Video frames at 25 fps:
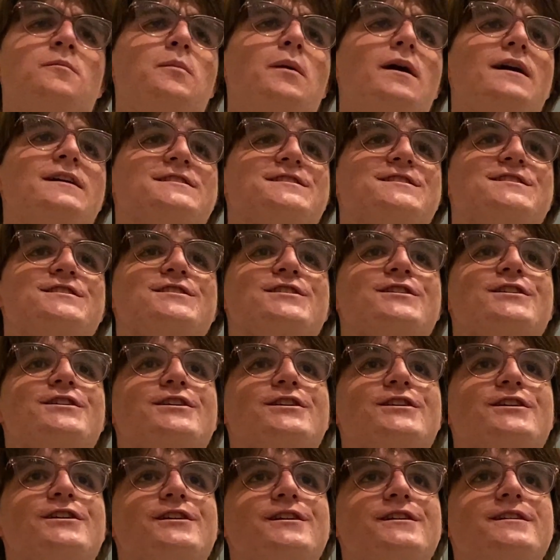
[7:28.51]
But,
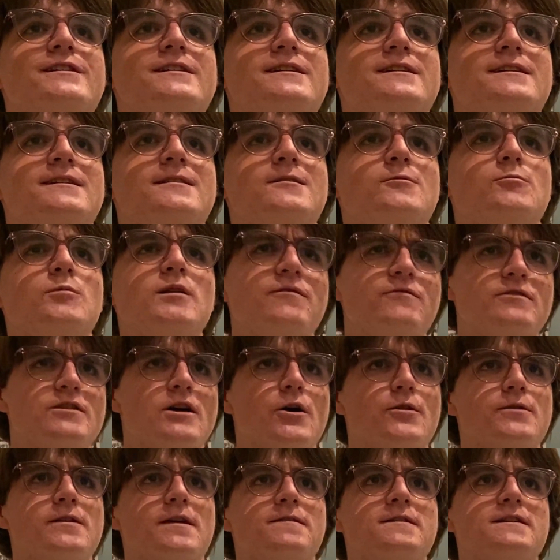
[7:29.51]
sir, we've
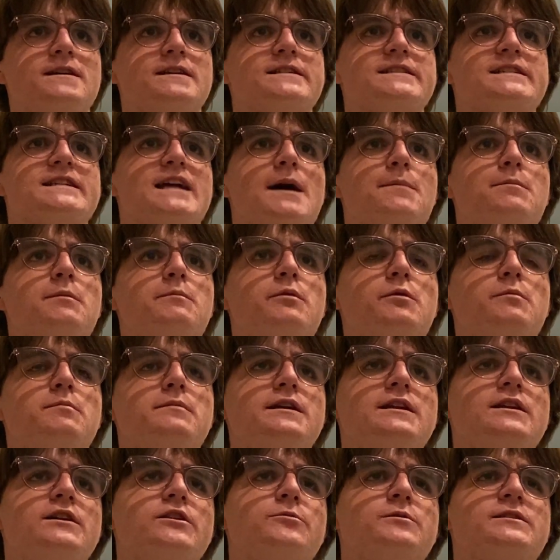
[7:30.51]
known that the unstoppable
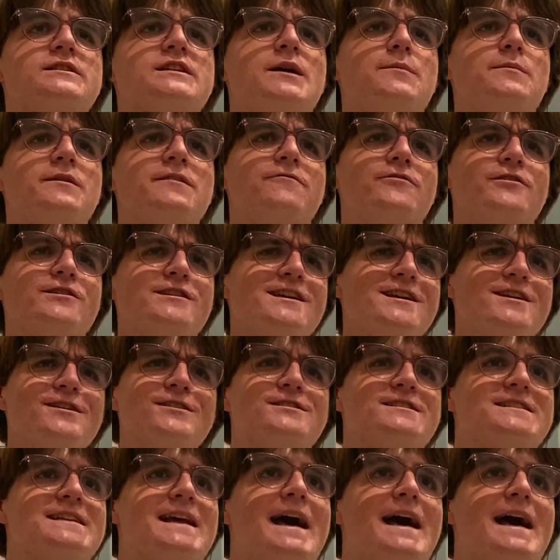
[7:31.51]
meteor was coming for years